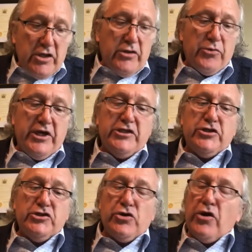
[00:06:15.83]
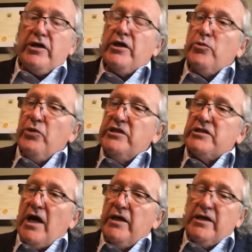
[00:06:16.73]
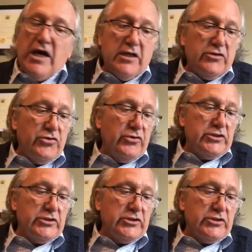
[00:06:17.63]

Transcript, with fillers: the region joined and we signed on to,